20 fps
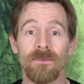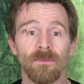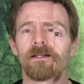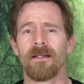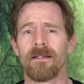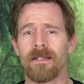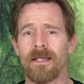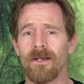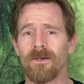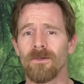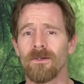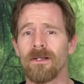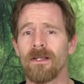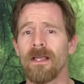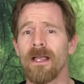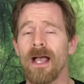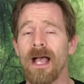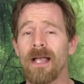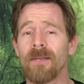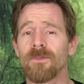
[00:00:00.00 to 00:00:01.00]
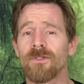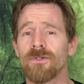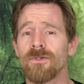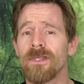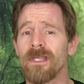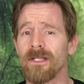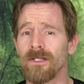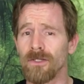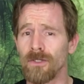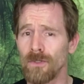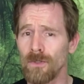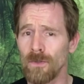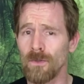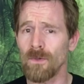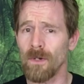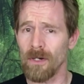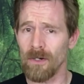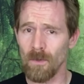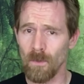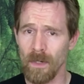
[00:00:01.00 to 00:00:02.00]
Now, I'm sure that you
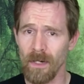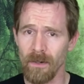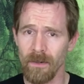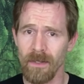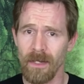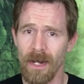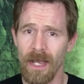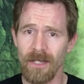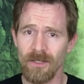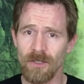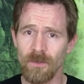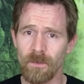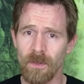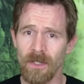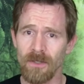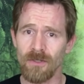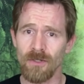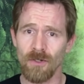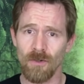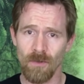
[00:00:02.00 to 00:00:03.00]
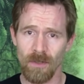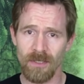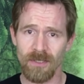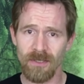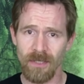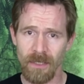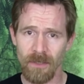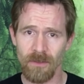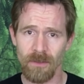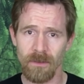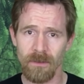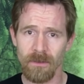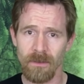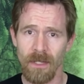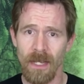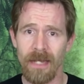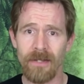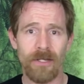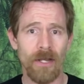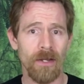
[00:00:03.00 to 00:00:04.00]
are aware that isopods are crustaceans
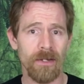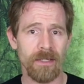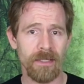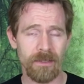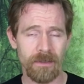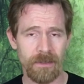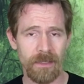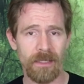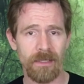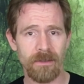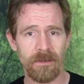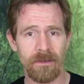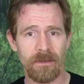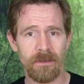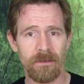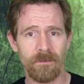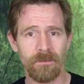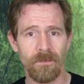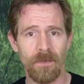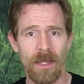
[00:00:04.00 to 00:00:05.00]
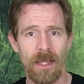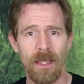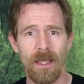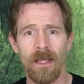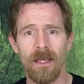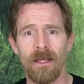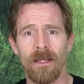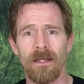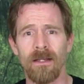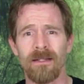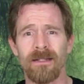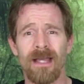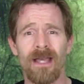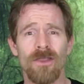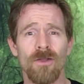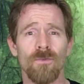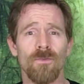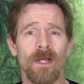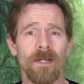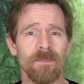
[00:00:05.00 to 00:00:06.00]
and not insects. Neither
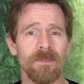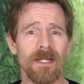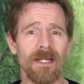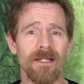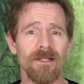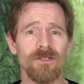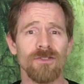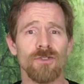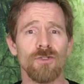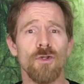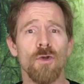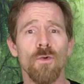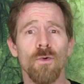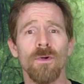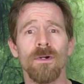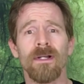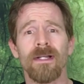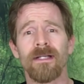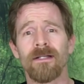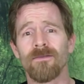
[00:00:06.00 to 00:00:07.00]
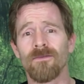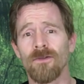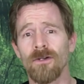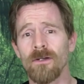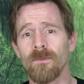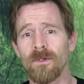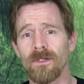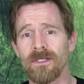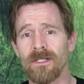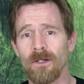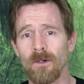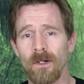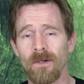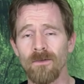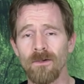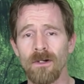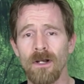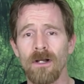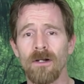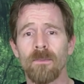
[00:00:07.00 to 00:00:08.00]
reptiles nor invertebrates,
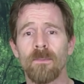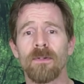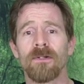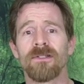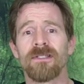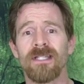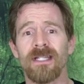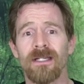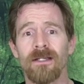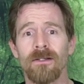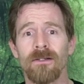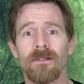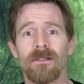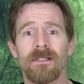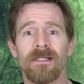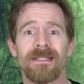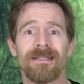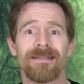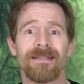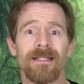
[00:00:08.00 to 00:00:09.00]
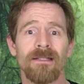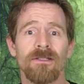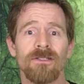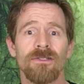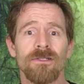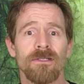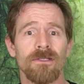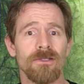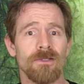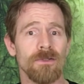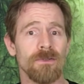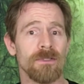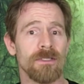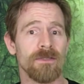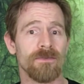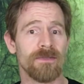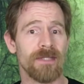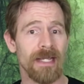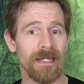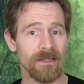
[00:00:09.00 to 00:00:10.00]
however, are particularly diligent students
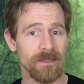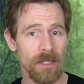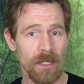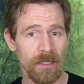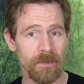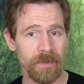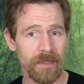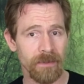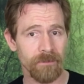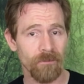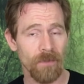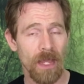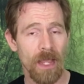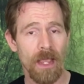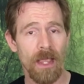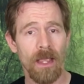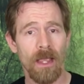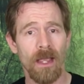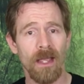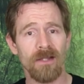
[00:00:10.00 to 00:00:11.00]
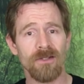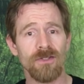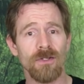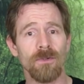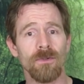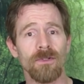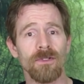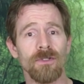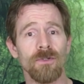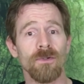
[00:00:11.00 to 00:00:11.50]
of taxonomy, and so your